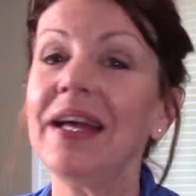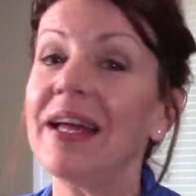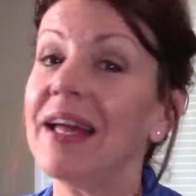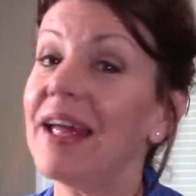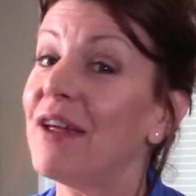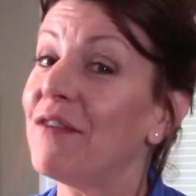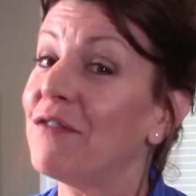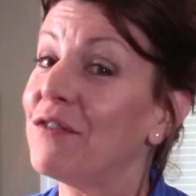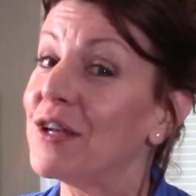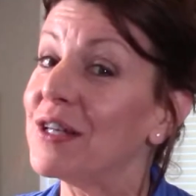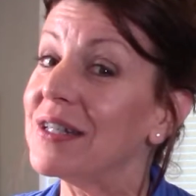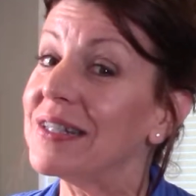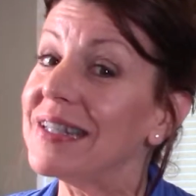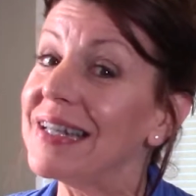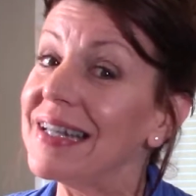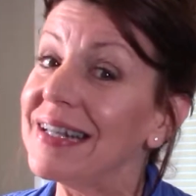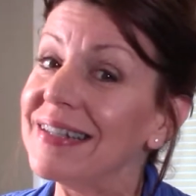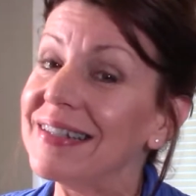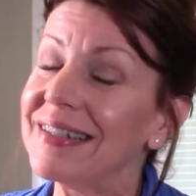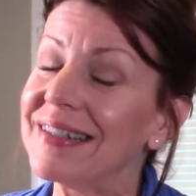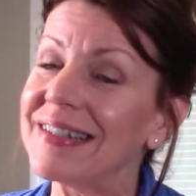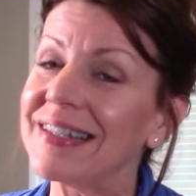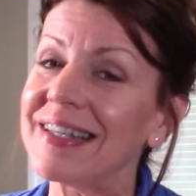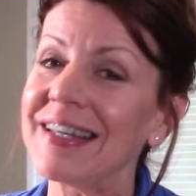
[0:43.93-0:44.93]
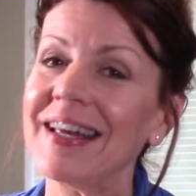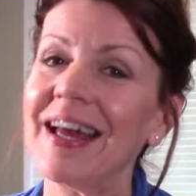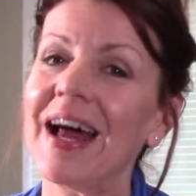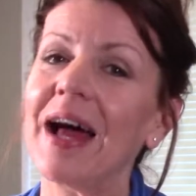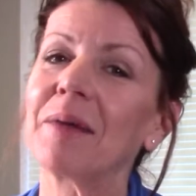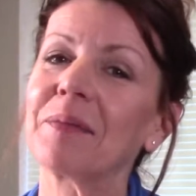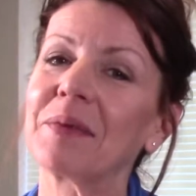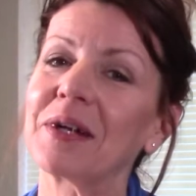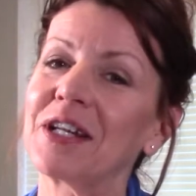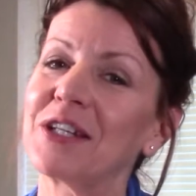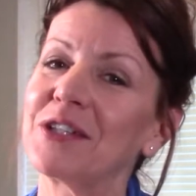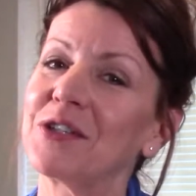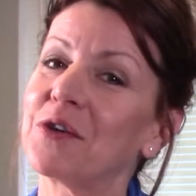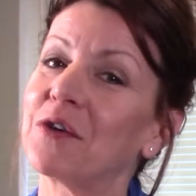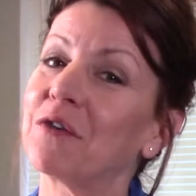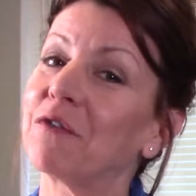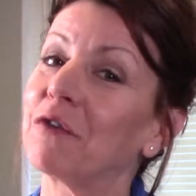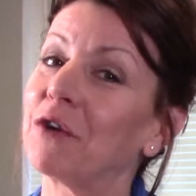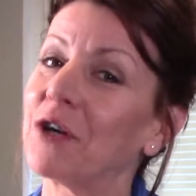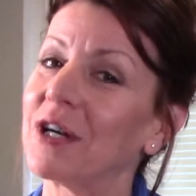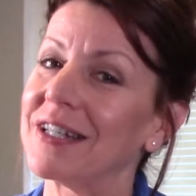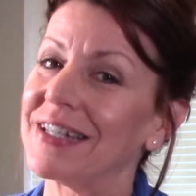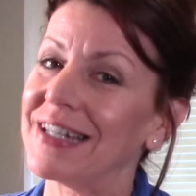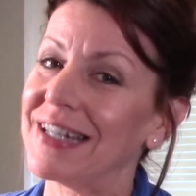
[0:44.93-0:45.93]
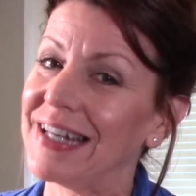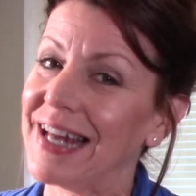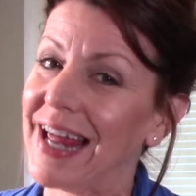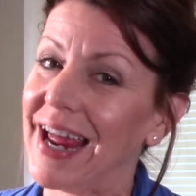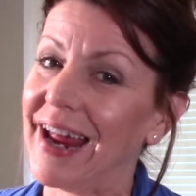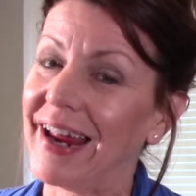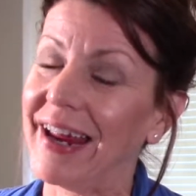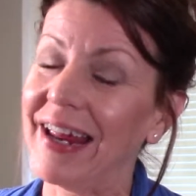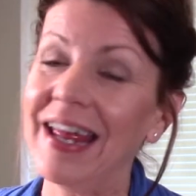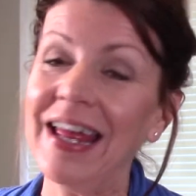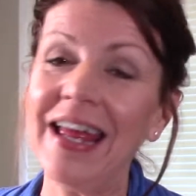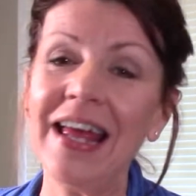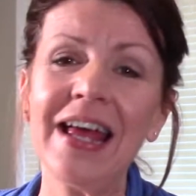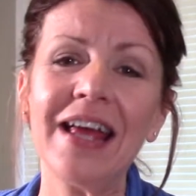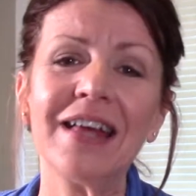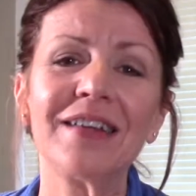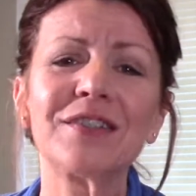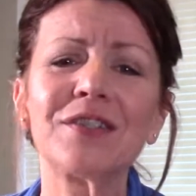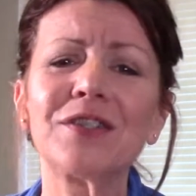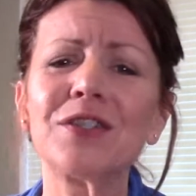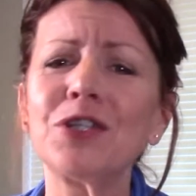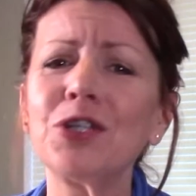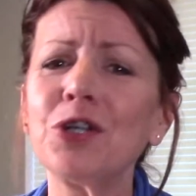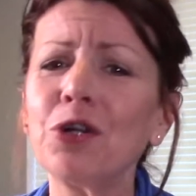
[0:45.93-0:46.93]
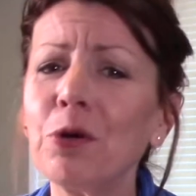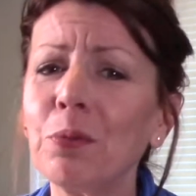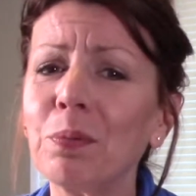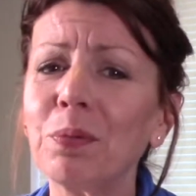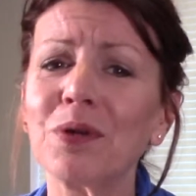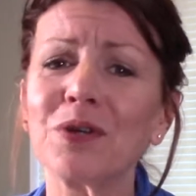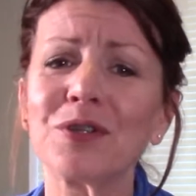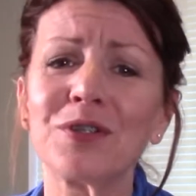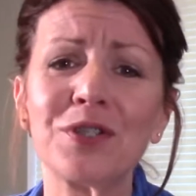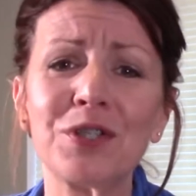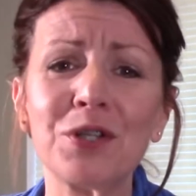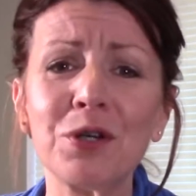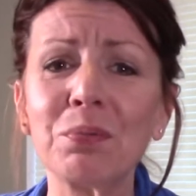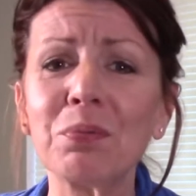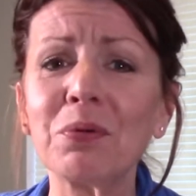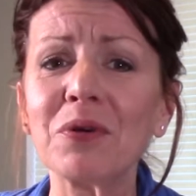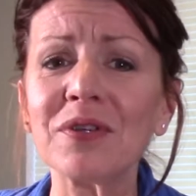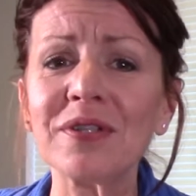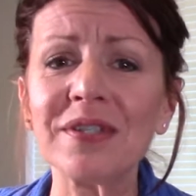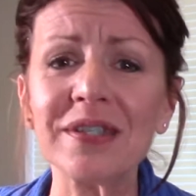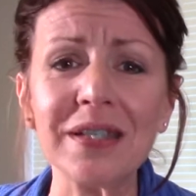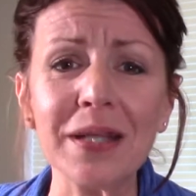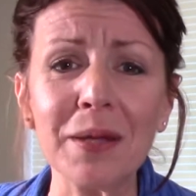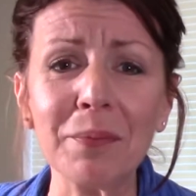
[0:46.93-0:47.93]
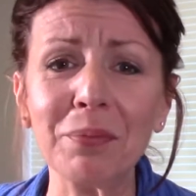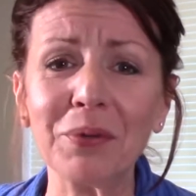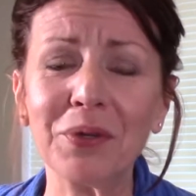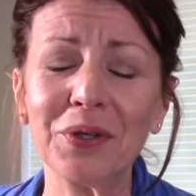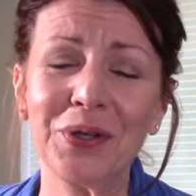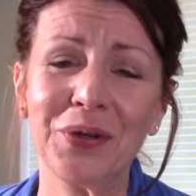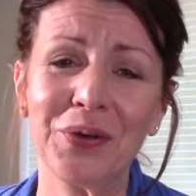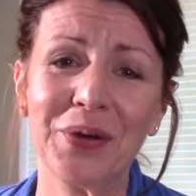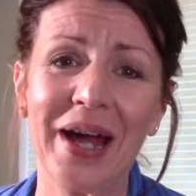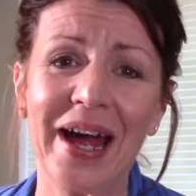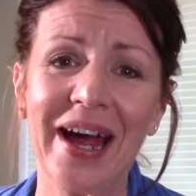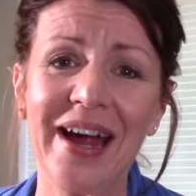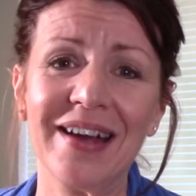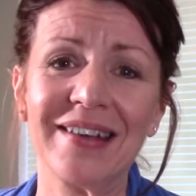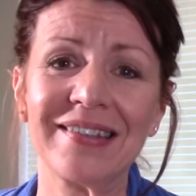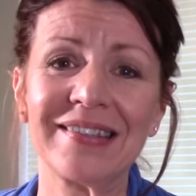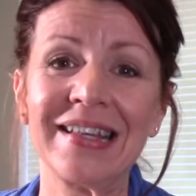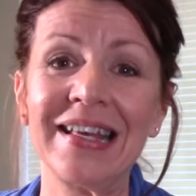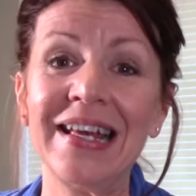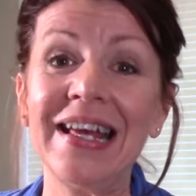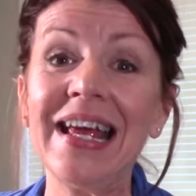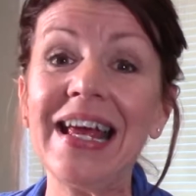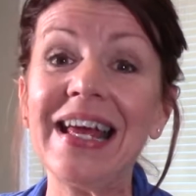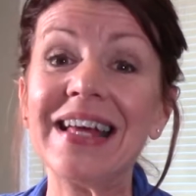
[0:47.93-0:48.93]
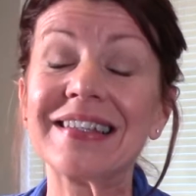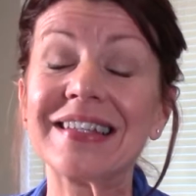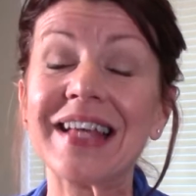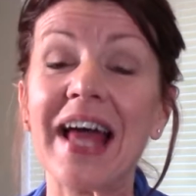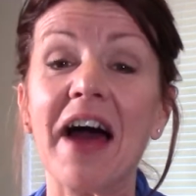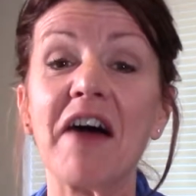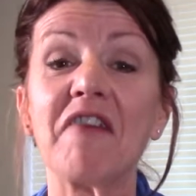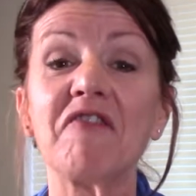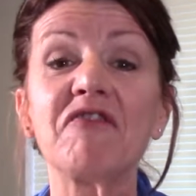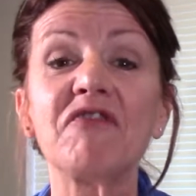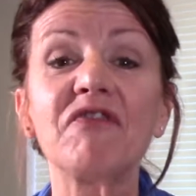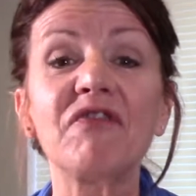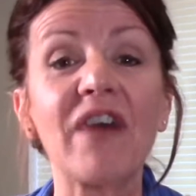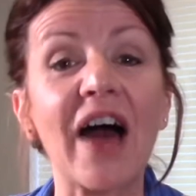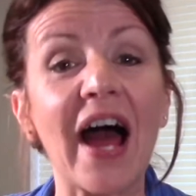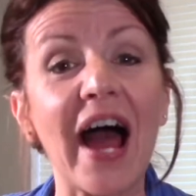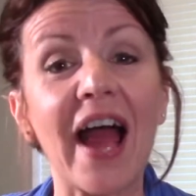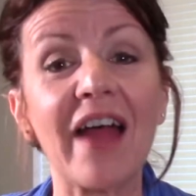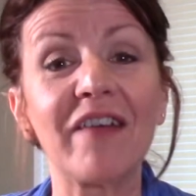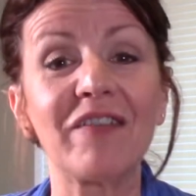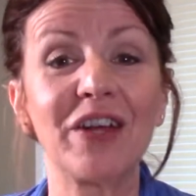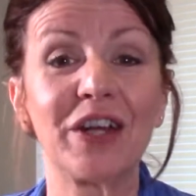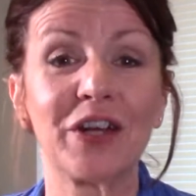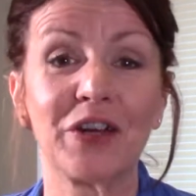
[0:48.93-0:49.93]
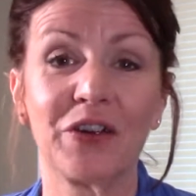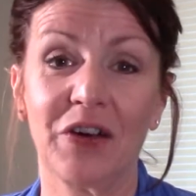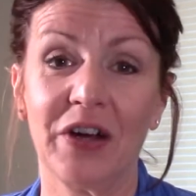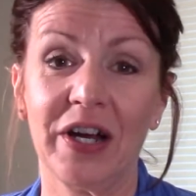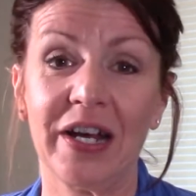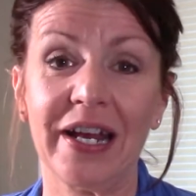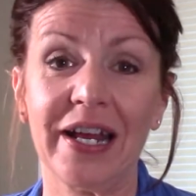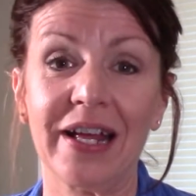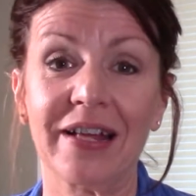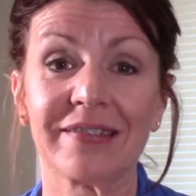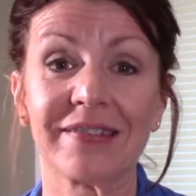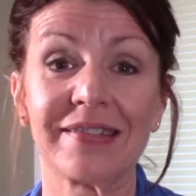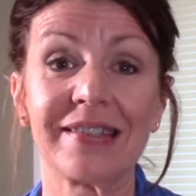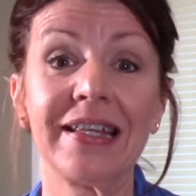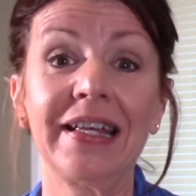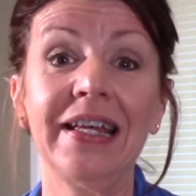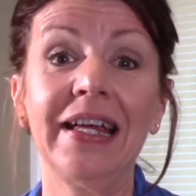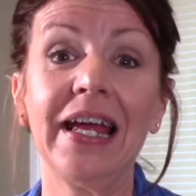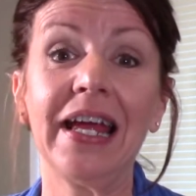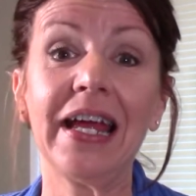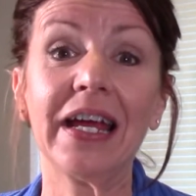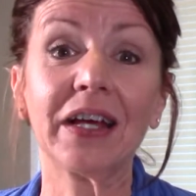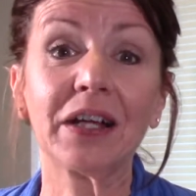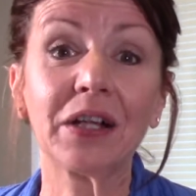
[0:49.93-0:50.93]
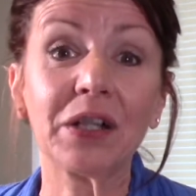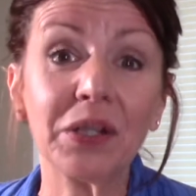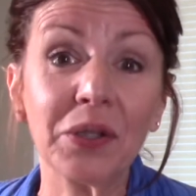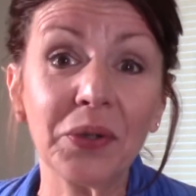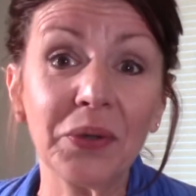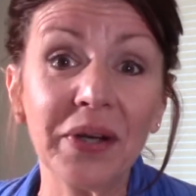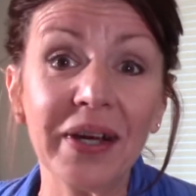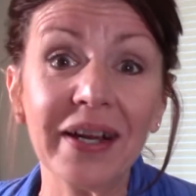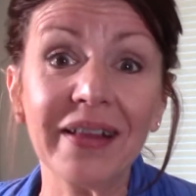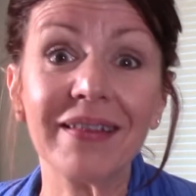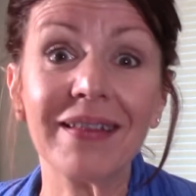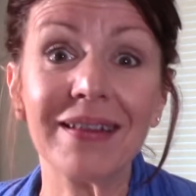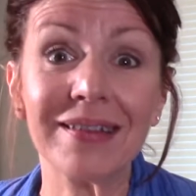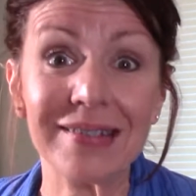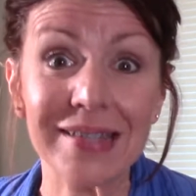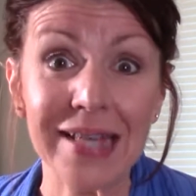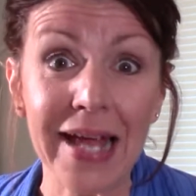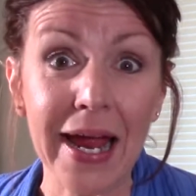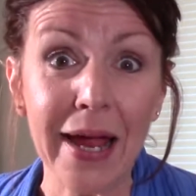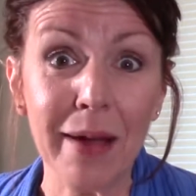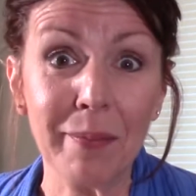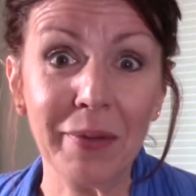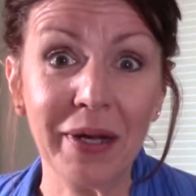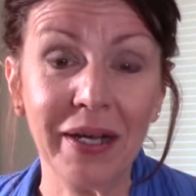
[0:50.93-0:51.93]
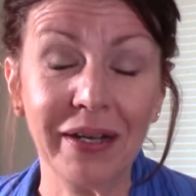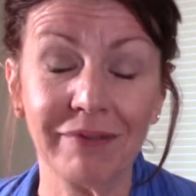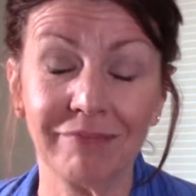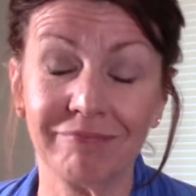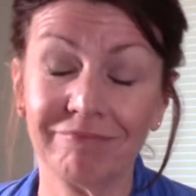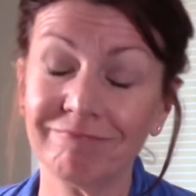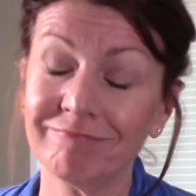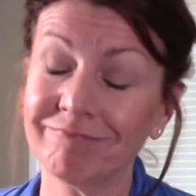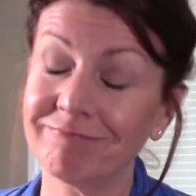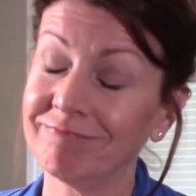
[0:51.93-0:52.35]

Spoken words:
If you didn't, I'm going to do it for you today. Super simple, you guys. It's got 5 ingredients, including the salmon.